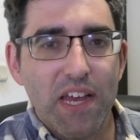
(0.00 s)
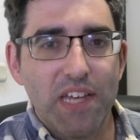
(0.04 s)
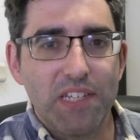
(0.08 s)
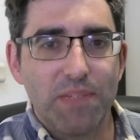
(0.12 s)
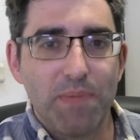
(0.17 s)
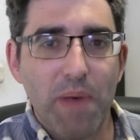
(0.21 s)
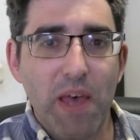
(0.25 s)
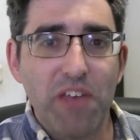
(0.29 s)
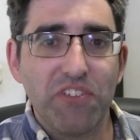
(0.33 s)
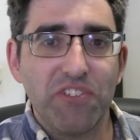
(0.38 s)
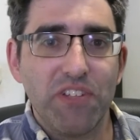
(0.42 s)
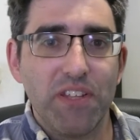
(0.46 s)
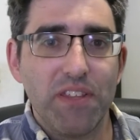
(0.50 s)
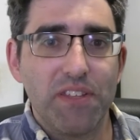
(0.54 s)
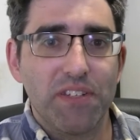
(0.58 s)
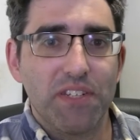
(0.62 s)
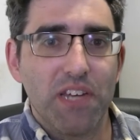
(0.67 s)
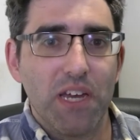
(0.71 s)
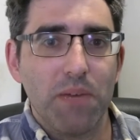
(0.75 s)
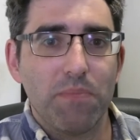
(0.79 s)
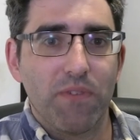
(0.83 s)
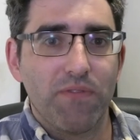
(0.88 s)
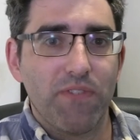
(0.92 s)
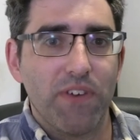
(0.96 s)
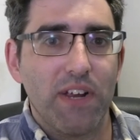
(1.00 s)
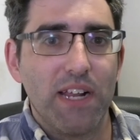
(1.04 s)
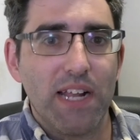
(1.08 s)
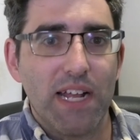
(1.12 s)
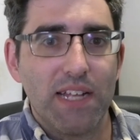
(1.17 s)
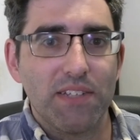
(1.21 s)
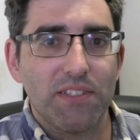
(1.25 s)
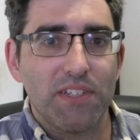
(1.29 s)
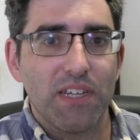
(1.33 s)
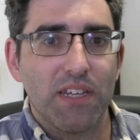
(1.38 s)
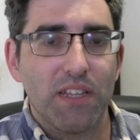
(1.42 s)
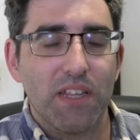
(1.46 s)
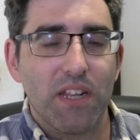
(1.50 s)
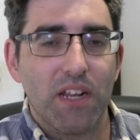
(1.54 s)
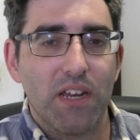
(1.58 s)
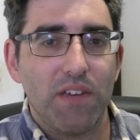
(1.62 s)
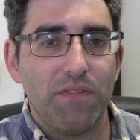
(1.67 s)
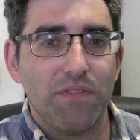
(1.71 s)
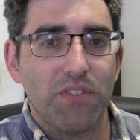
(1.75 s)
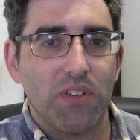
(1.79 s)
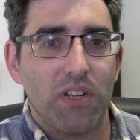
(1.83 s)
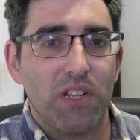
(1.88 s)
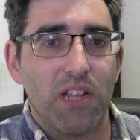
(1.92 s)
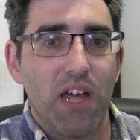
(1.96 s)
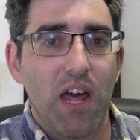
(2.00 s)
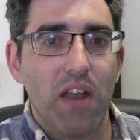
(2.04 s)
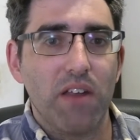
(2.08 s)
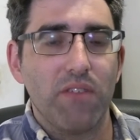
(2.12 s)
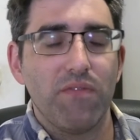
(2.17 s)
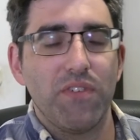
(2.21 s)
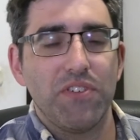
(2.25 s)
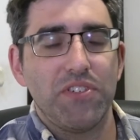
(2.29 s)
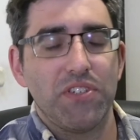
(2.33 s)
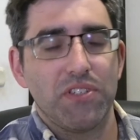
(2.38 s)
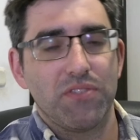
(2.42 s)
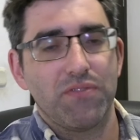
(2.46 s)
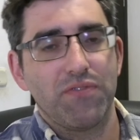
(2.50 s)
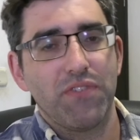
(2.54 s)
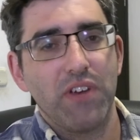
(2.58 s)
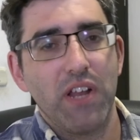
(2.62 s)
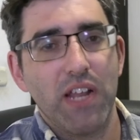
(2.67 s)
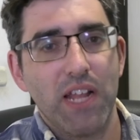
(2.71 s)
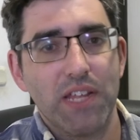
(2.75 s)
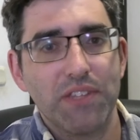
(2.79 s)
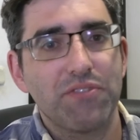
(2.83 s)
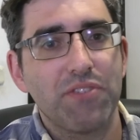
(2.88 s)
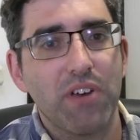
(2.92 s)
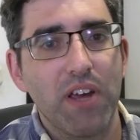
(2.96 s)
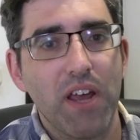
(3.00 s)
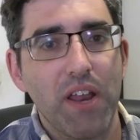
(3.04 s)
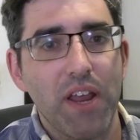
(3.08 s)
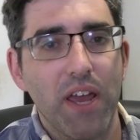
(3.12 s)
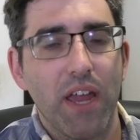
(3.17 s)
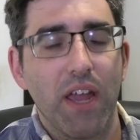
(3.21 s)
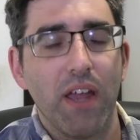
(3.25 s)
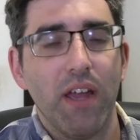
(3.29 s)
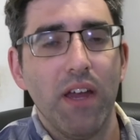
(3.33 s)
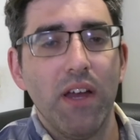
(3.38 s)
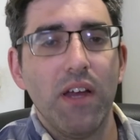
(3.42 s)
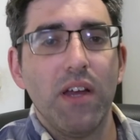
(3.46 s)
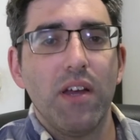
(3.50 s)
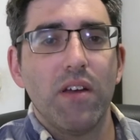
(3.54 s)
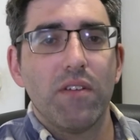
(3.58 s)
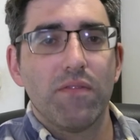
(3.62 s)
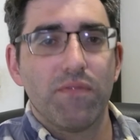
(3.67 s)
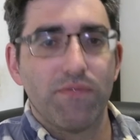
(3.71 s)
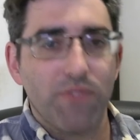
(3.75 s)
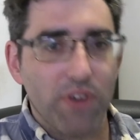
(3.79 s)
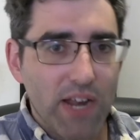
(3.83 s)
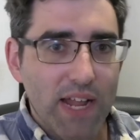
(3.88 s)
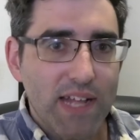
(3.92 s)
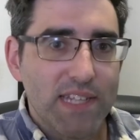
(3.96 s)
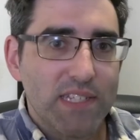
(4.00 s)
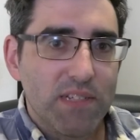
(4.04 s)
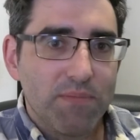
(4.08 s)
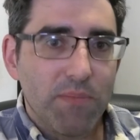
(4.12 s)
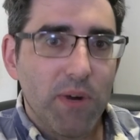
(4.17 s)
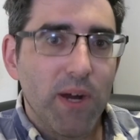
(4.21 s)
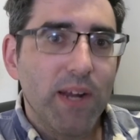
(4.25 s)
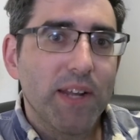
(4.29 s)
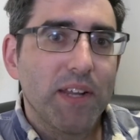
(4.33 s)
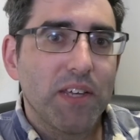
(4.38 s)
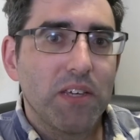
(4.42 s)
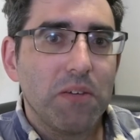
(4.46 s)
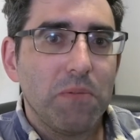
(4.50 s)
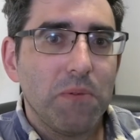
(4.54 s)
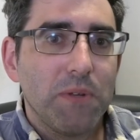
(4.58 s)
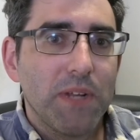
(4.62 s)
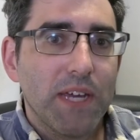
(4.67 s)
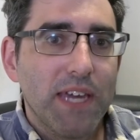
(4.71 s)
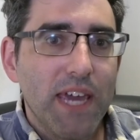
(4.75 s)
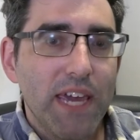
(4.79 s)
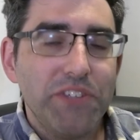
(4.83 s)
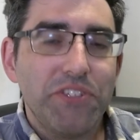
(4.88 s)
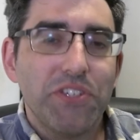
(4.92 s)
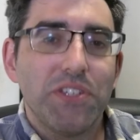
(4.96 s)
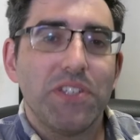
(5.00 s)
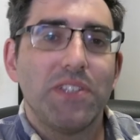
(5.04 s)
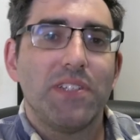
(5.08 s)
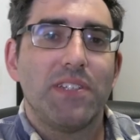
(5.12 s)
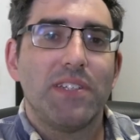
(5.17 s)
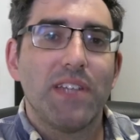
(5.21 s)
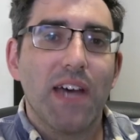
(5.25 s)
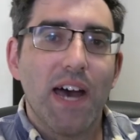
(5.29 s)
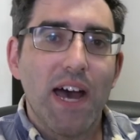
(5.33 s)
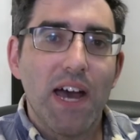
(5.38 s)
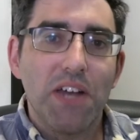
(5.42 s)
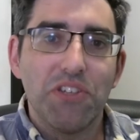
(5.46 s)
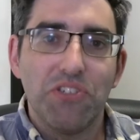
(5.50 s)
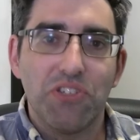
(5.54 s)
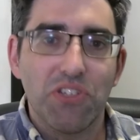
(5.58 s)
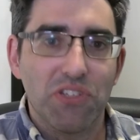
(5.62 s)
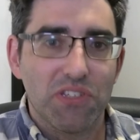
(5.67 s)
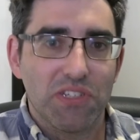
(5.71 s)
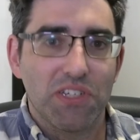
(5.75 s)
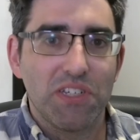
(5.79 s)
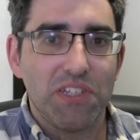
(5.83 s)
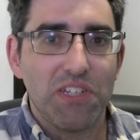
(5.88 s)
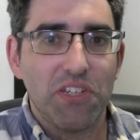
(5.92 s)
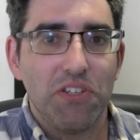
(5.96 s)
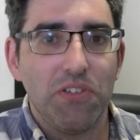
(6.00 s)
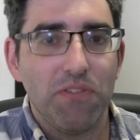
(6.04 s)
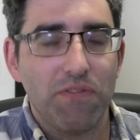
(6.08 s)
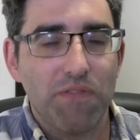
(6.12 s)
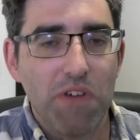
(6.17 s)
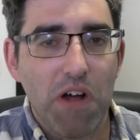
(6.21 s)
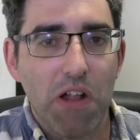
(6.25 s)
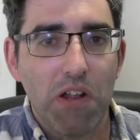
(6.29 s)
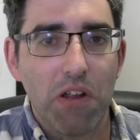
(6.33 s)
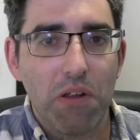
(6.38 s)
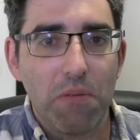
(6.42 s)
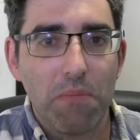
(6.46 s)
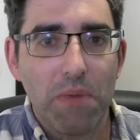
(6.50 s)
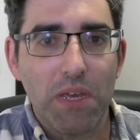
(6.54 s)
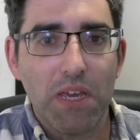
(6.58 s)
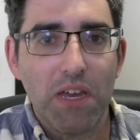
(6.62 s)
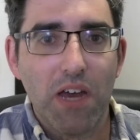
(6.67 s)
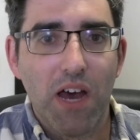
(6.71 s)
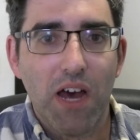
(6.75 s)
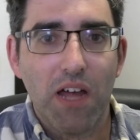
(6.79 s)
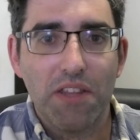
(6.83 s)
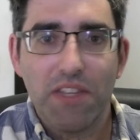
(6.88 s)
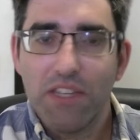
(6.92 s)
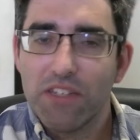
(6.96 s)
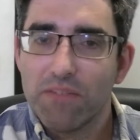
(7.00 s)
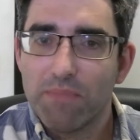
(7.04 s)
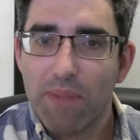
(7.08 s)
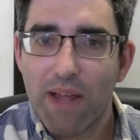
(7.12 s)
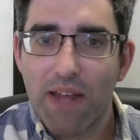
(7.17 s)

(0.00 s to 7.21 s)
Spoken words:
especially the type of freelancing that I've done a lot of, which is freelance writing, freelance marketing communications, just continue following me on these